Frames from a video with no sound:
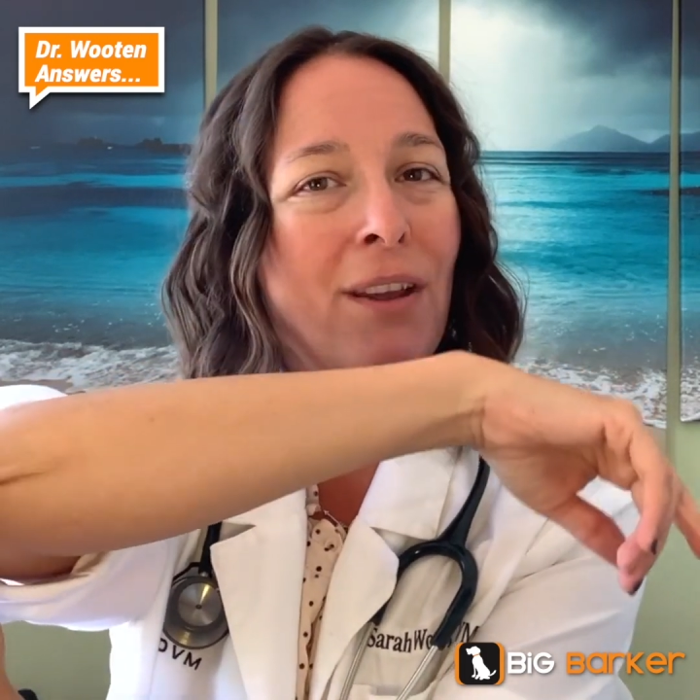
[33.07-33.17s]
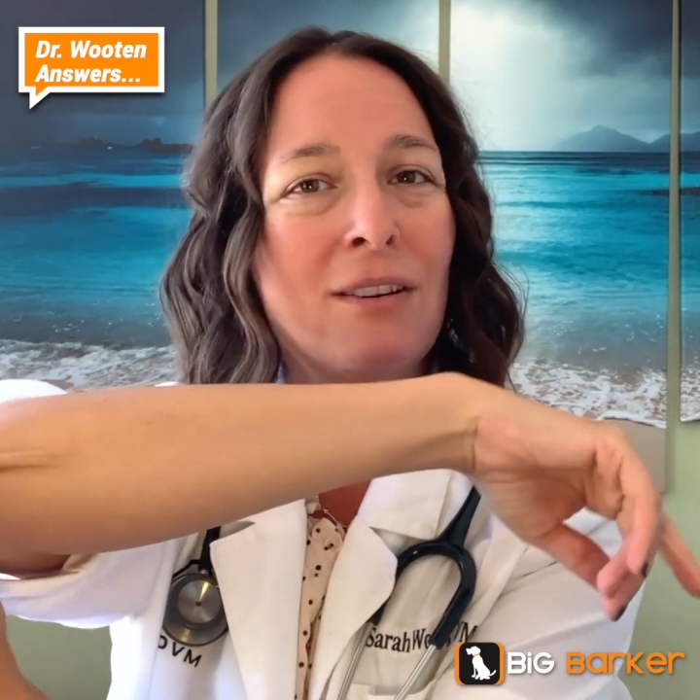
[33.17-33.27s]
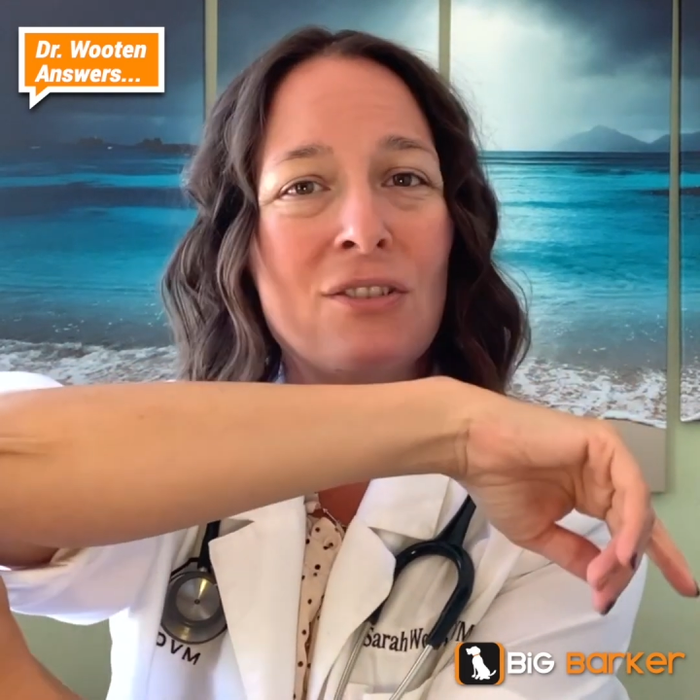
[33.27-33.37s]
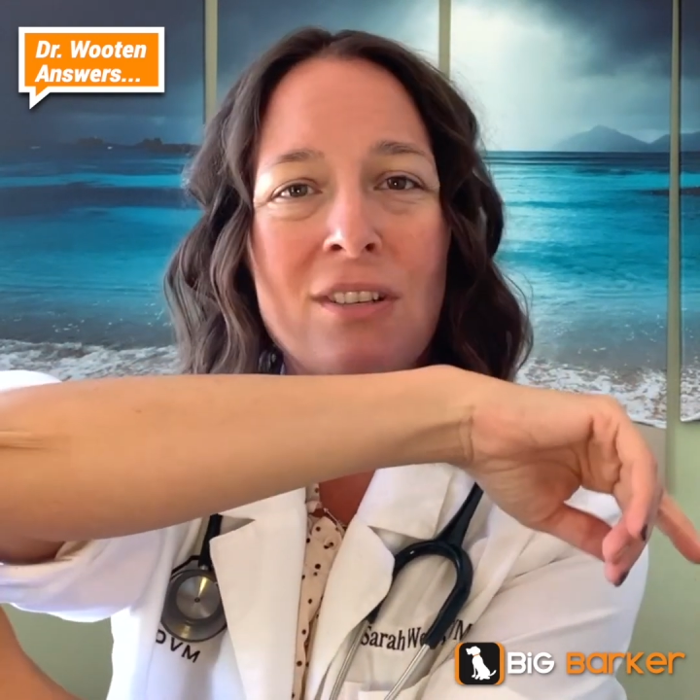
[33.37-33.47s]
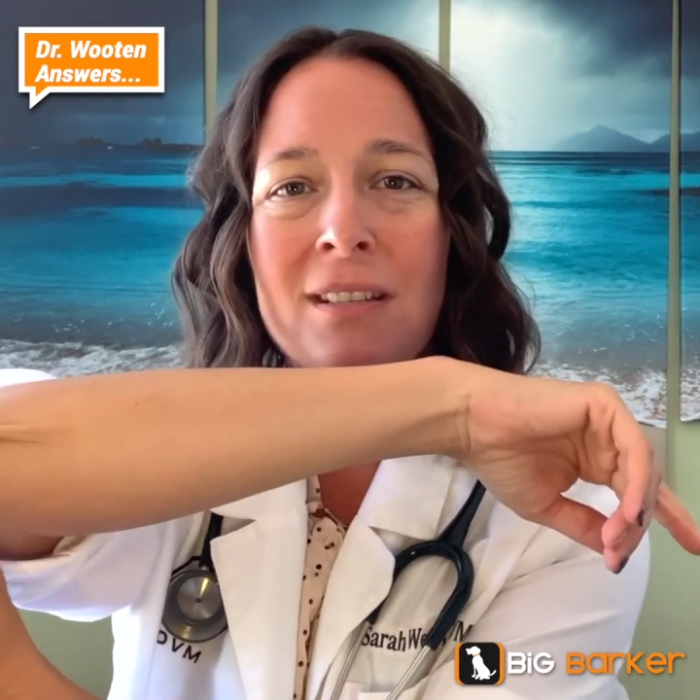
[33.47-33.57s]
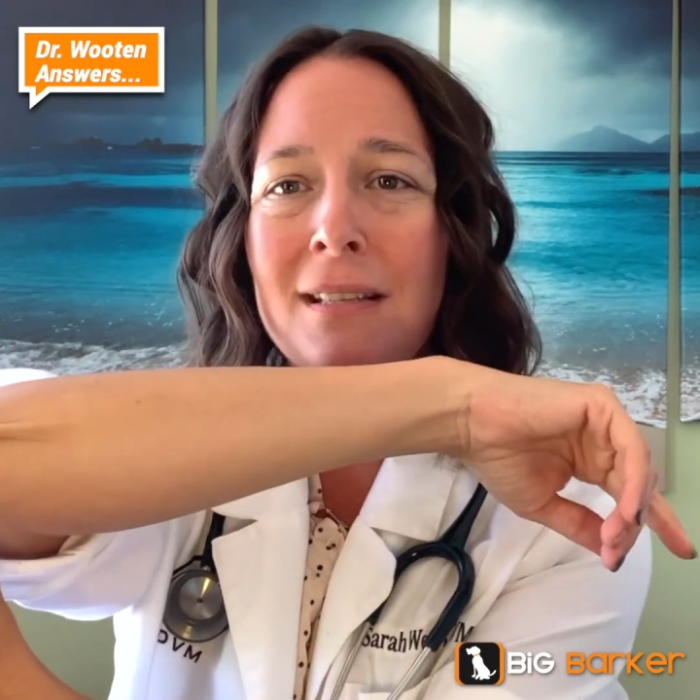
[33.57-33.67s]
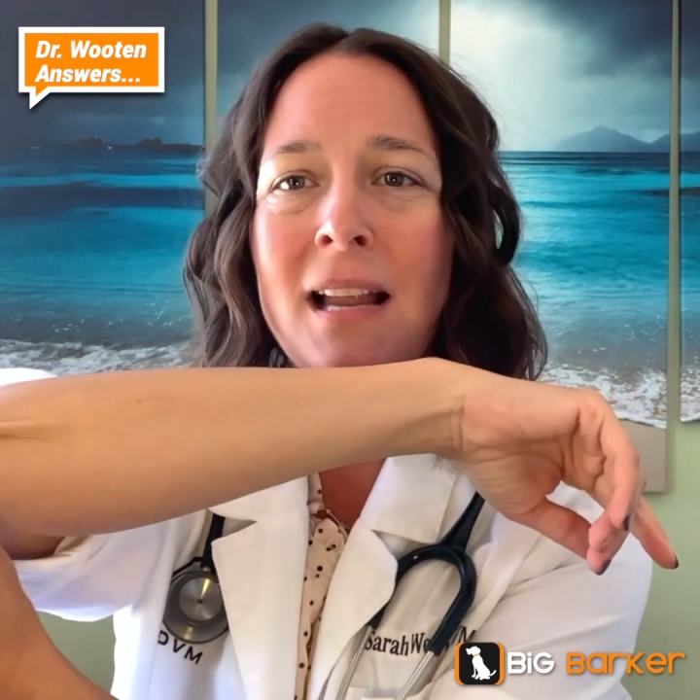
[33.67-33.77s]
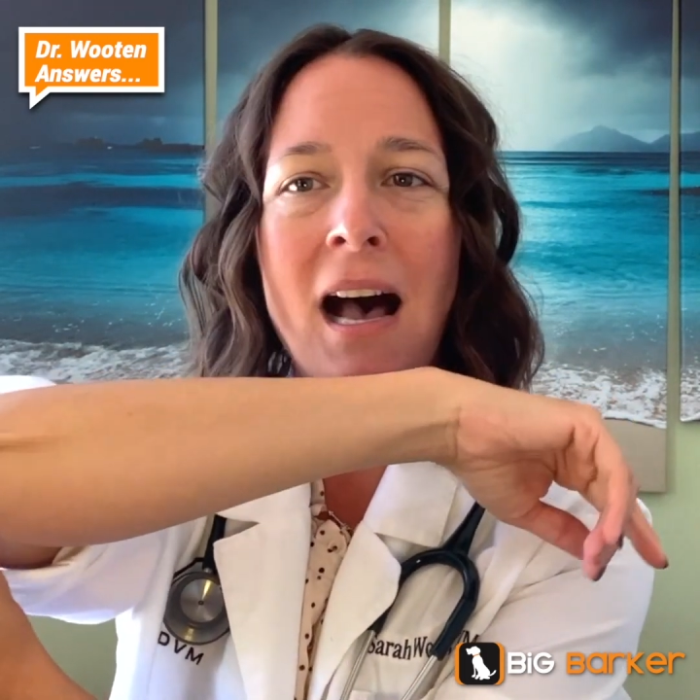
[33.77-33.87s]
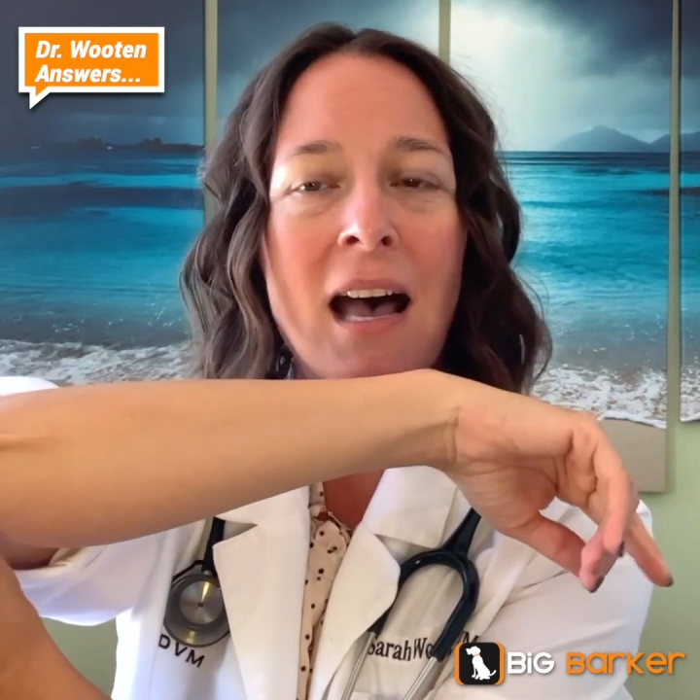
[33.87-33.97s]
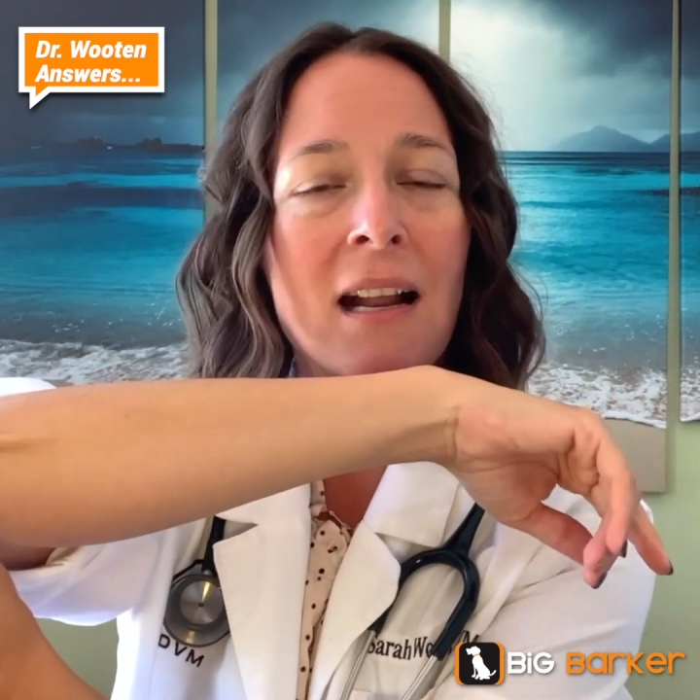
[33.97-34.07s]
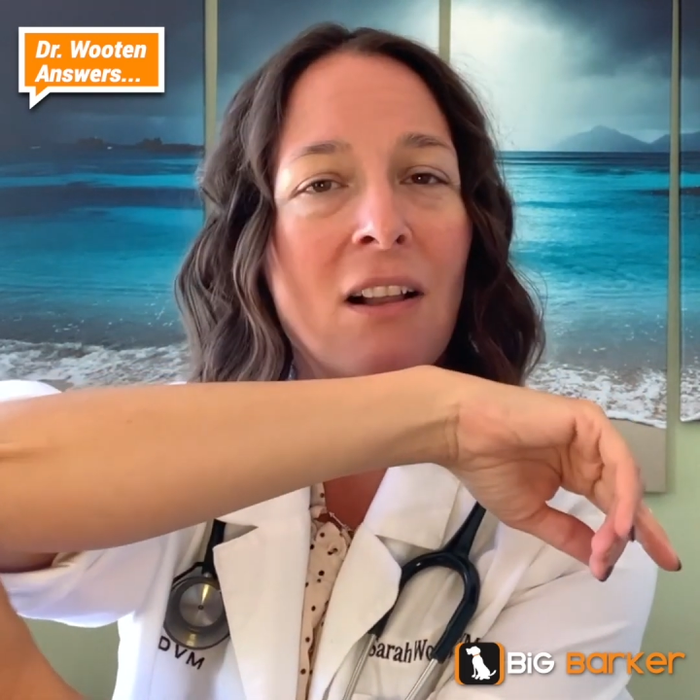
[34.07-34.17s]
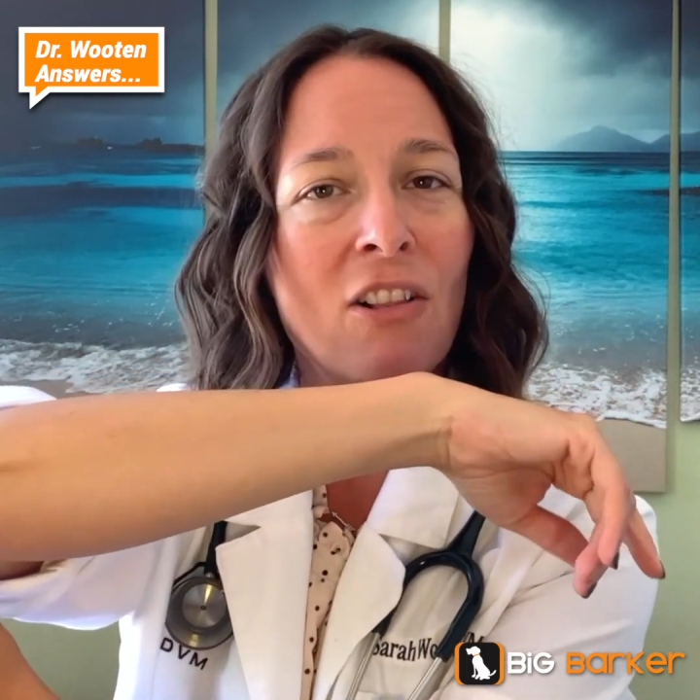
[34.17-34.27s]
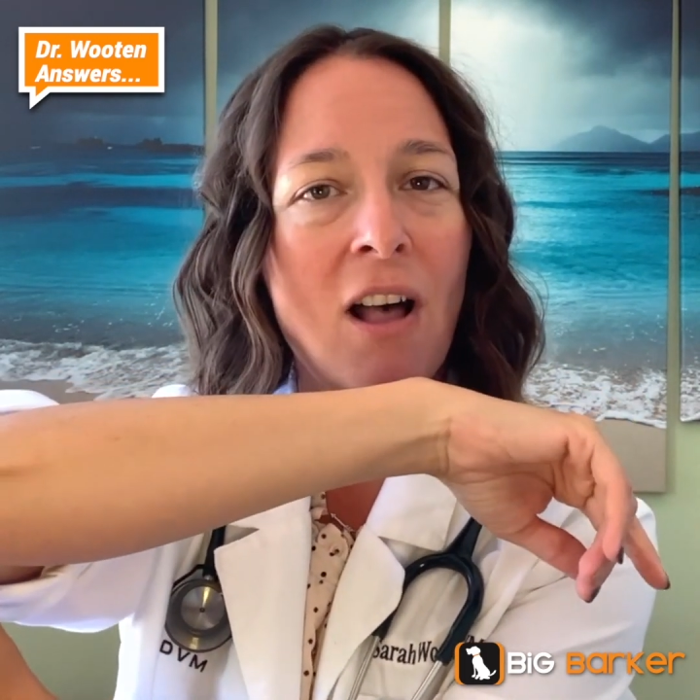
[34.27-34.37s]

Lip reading: there's just not a